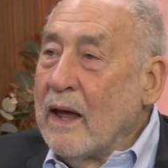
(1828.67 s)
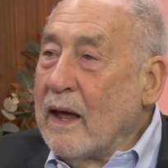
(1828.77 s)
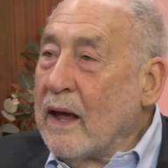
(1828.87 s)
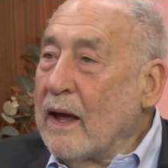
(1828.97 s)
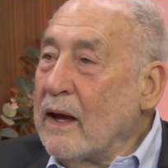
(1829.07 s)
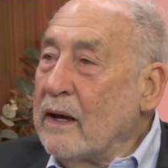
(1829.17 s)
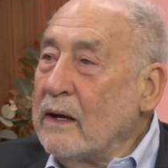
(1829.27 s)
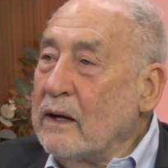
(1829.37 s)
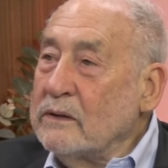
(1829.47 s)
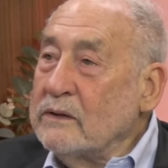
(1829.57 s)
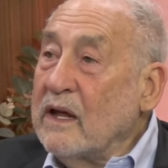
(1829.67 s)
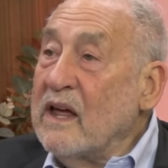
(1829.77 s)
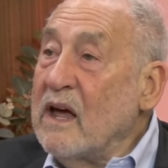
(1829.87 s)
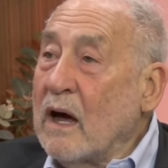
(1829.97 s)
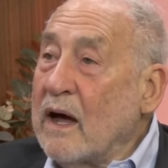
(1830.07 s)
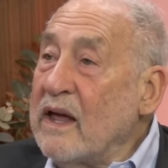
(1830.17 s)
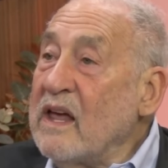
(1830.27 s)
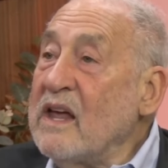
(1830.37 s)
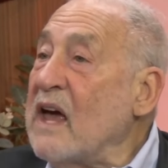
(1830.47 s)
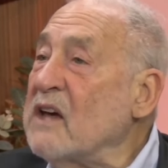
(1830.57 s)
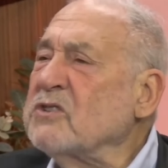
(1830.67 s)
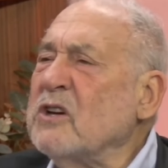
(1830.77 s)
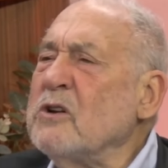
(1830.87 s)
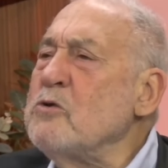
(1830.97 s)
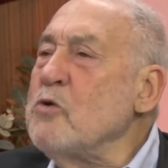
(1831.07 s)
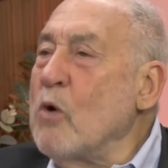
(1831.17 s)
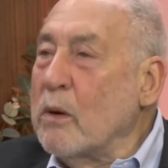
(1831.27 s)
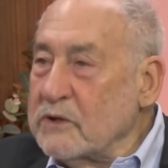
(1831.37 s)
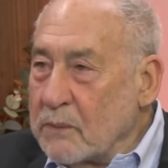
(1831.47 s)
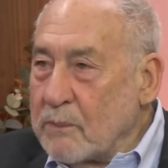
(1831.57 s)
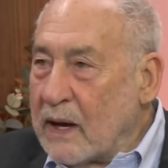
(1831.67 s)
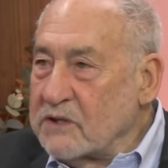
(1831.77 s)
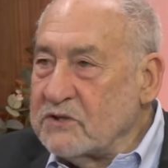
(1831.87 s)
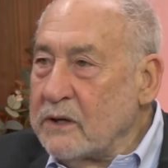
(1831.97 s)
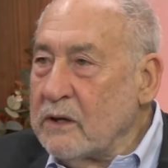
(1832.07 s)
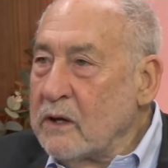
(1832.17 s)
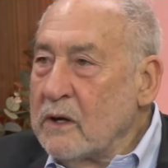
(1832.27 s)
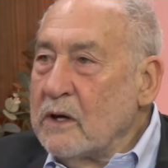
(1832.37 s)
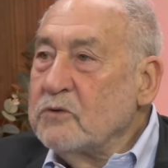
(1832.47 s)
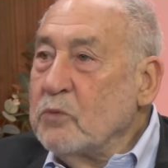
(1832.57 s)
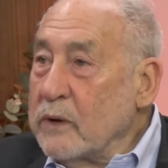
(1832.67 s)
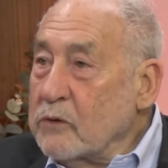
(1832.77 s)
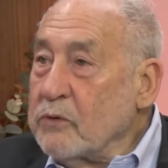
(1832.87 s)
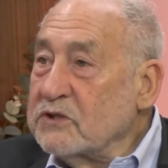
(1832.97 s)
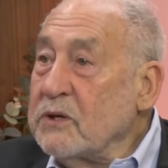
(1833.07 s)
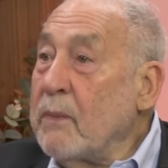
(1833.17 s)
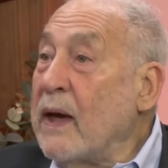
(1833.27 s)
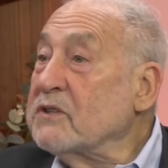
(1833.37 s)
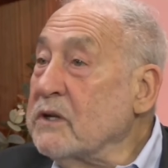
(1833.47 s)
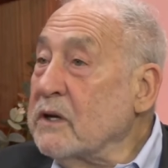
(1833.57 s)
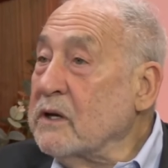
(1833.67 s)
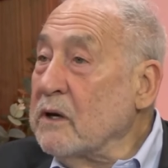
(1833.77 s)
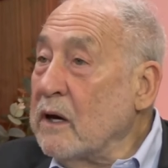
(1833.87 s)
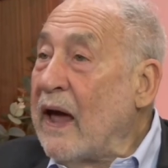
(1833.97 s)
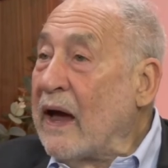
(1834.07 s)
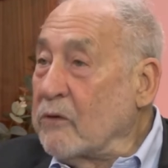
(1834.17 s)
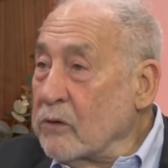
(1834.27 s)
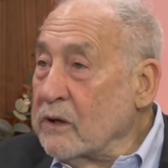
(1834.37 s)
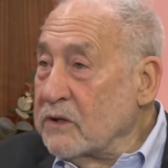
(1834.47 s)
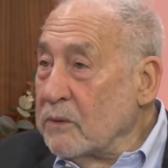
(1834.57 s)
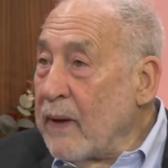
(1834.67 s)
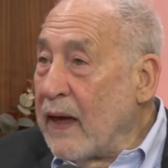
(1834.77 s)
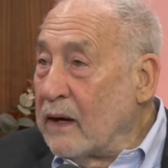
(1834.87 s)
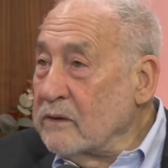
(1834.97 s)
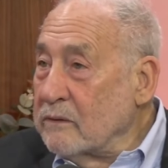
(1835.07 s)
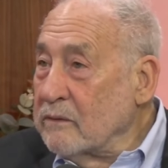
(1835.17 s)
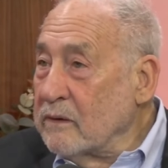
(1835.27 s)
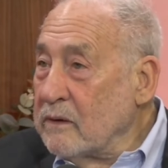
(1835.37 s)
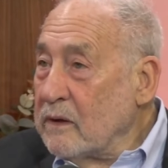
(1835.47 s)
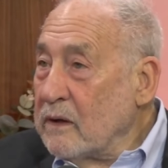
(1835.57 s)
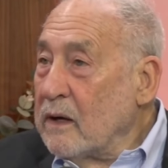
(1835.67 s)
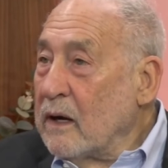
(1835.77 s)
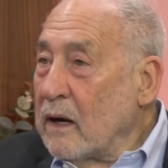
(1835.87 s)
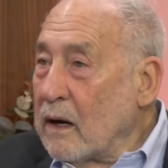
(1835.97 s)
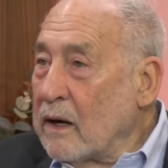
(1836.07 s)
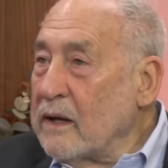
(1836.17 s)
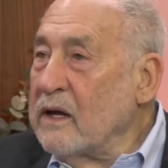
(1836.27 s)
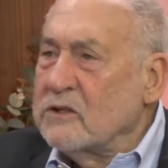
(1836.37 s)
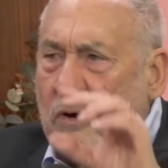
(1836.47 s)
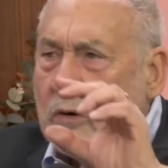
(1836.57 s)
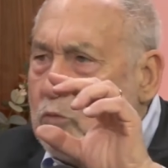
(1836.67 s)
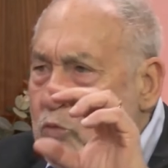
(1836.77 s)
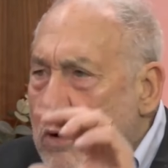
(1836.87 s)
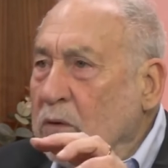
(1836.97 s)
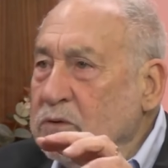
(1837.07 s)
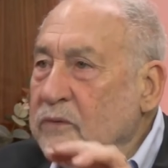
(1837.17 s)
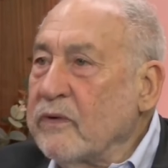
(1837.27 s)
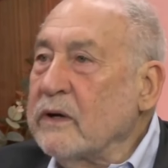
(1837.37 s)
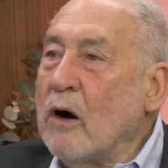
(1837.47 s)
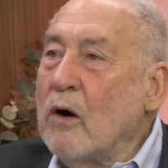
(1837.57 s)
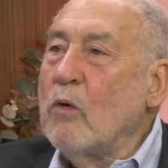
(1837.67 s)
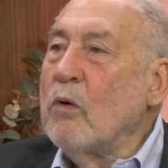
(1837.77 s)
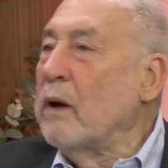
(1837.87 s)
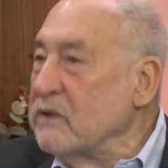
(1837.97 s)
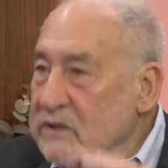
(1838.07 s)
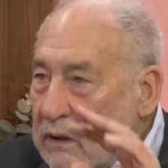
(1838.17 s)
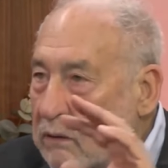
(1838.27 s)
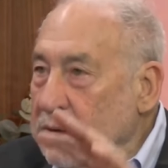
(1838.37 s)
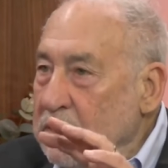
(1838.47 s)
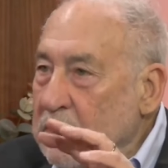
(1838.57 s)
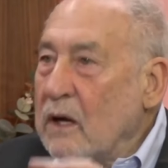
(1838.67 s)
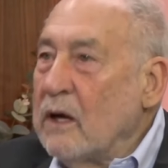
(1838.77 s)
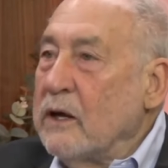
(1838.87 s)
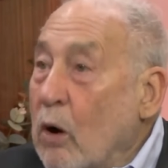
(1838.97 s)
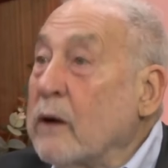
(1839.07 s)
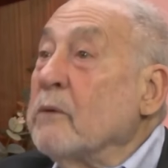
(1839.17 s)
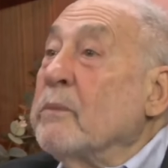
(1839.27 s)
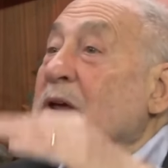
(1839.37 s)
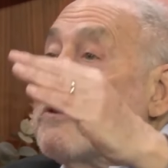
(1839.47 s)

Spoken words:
And it has an enormous capacity to increase domestic aggregate demand. It's relatively low. I've been telling it ought to be